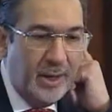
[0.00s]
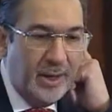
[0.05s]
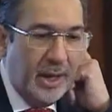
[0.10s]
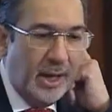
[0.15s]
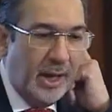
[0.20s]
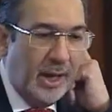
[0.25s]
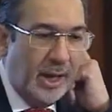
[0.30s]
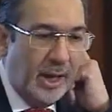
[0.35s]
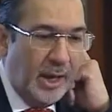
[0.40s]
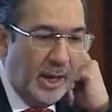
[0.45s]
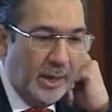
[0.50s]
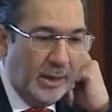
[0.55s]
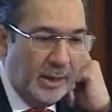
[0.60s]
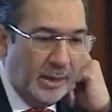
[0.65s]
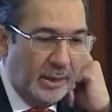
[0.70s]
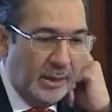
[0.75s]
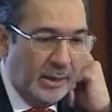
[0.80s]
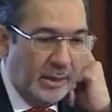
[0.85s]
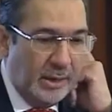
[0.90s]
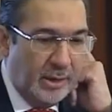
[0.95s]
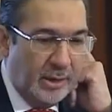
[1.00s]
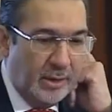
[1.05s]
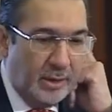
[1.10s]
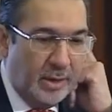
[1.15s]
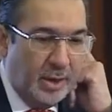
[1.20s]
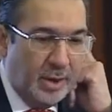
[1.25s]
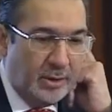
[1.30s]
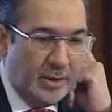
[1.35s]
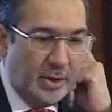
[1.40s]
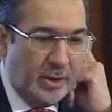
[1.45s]
Uh, uh,
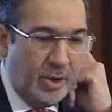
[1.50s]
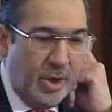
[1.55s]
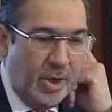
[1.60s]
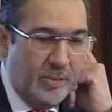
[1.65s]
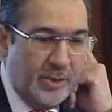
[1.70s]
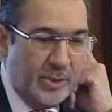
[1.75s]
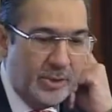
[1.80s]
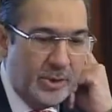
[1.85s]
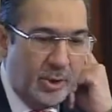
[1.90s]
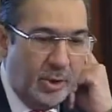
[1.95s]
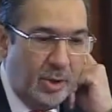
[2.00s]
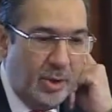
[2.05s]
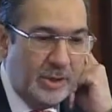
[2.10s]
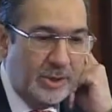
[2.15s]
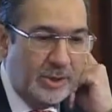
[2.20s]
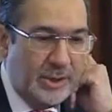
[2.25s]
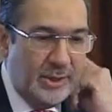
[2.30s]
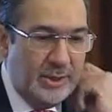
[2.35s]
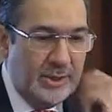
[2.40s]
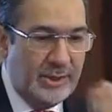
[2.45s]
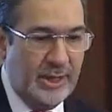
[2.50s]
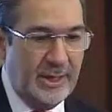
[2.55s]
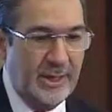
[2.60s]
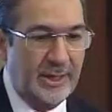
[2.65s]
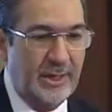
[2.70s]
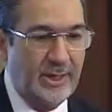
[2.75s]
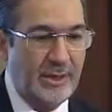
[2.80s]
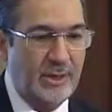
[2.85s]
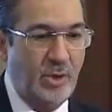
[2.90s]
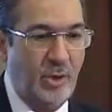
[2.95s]
Dr. Thomas Olson says
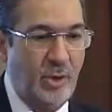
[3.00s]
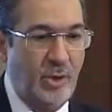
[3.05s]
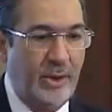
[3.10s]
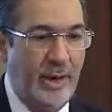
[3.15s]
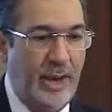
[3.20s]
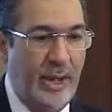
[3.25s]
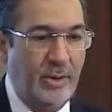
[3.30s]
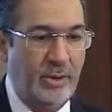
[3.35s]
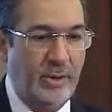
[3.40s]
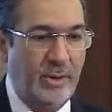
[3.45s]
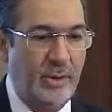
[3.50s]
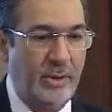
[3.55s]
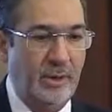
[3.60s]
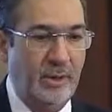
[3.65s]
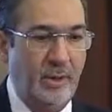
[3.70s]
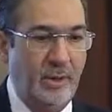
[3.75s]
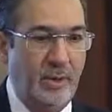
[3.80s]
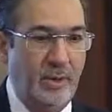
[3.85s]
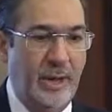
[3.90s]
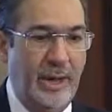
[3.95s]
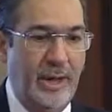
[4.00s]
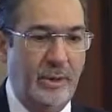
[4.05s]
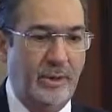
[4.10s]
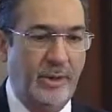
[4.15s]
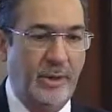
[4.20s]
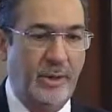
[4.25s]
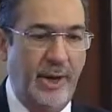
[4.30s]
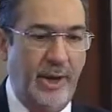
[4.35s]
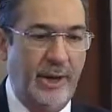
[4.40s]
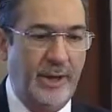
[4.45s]
there's no doubt, no doubt
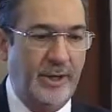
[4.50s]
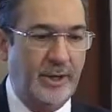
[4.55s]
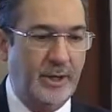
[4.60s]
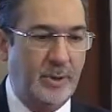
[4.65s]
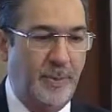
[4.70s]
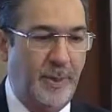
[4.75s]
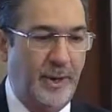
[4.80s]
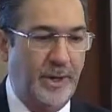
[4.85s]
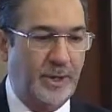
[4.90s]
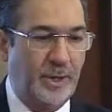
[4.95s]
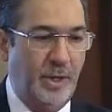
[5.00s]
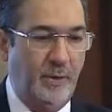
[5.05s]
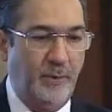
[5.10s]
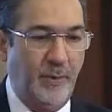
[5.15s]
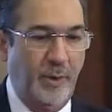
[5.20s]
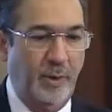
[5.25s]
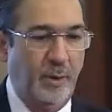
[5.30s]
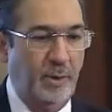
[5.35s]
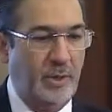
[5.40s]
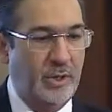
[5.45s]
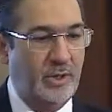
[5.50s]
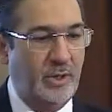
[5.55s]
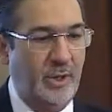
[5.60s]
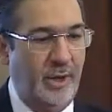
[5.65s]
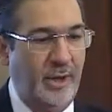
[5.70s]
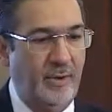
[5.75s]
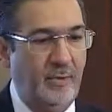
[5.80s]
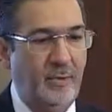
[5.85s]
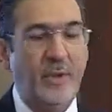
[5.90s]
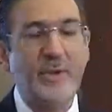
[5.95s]
a great inspiration for
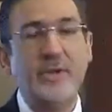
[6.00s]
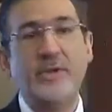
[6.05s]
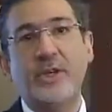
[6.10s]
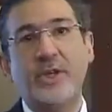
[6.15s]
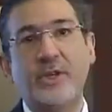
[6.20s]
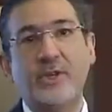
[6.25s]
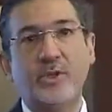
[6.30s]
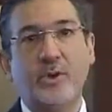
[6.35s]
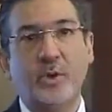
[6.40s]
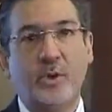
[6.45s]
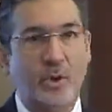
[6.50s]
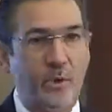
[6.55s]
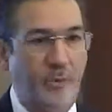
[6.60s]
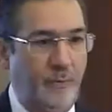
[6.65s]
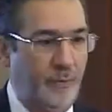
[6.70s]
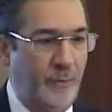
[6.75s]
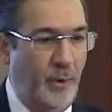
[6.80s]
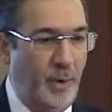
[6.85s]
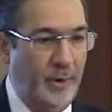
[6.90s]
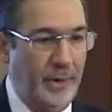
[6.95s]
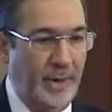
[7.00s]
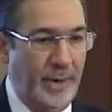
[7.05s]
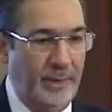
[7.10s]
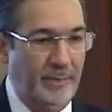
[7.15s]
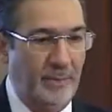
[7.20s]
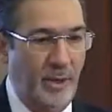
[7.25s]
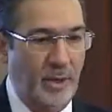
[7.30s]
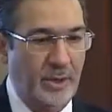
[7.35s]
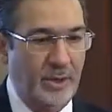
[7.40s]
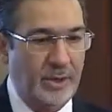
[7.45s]
Gullstrand was his guru, von
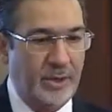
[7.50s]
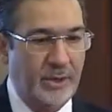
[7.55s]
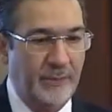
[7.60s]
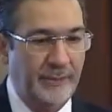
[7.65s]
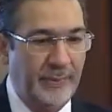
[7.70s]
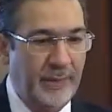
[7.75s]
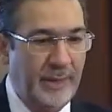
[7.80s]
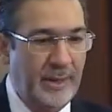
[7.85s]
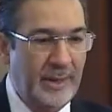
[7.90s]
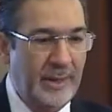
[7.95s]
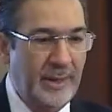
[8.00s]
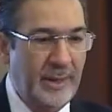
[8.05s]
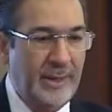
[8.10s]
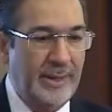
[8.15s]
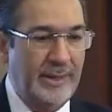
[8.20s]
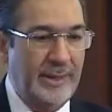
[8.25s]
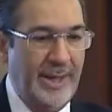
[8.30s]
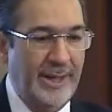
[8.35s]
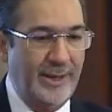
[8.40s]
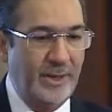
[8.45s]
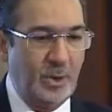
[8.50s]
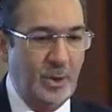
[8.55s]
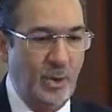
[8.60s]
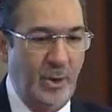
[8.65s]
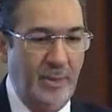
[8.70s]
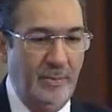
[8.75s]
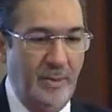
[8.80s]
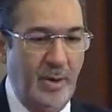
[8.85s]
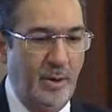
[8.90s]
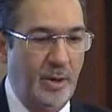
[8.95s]
Helmholtz. Thanks to
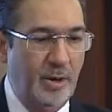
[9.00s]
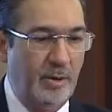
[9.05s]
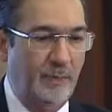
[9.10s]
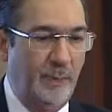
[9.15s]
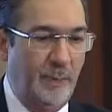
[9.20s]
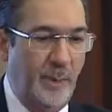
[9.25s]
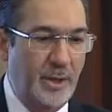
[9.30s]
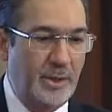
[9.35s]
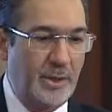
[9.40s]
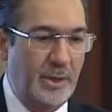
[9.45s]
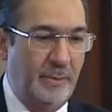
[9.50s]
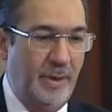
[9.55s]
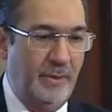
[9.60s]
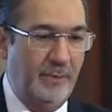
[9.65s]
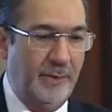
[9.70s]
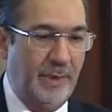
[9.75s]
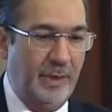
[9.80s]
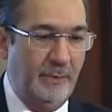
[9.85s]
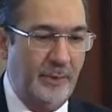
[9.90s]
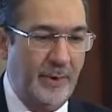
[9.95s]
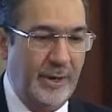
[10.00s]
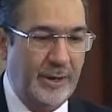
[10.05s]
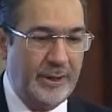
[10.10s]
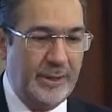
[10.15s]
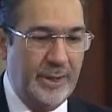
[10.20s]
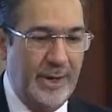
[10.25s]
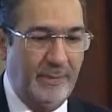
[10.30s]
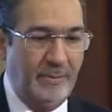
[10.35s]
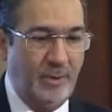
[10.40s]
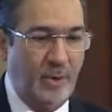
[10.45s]
him, it was possible for the first
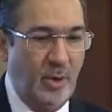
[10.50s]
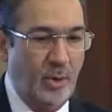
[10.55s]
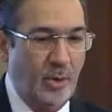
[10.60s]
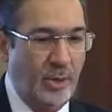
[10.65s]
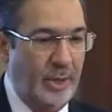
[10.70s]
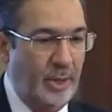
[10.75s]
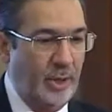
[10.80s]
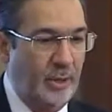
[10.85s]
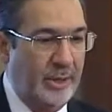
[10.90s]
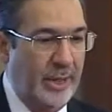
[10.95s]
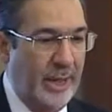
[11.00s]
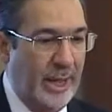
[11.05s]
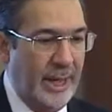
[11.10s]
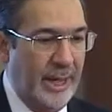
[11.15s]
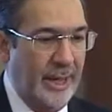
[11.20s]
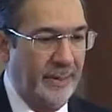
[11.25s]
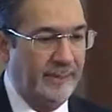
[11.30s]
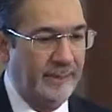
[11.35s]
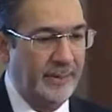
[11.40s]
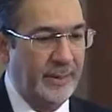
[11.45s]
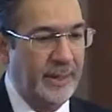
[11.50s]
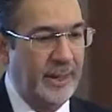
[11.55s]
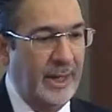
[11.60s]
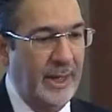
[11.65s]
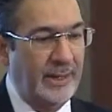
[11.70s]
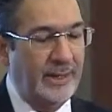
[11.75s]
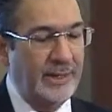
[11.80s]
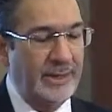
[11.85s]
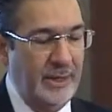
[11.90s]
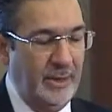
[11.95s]
time to look into the eye
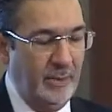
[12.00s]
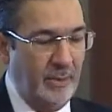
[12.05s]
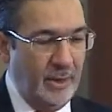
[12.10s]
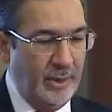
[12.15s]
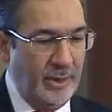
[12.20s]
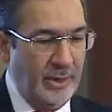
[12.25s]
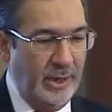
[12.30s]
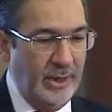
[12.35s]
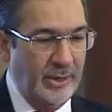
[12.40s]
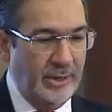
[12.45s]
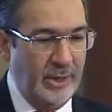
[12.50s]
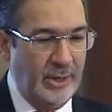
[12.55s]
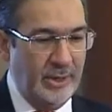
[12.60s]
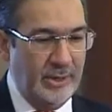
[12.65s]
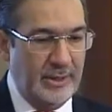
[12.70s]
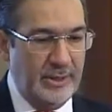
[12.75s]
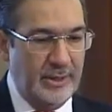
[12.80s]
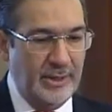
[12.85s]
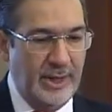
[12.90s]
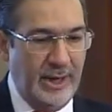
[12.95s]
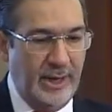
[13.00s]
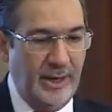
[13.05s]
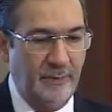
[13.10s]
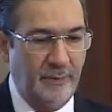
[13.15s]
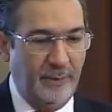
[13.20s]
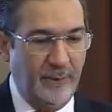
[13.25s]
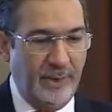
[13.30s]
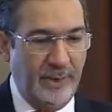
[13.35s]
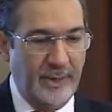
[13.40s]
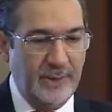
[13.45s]
and see what nature has designed
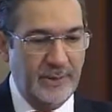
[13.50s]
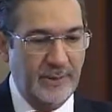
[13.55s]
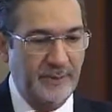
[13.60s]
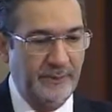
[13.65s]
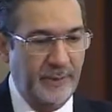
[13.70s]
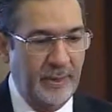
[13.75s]
for us.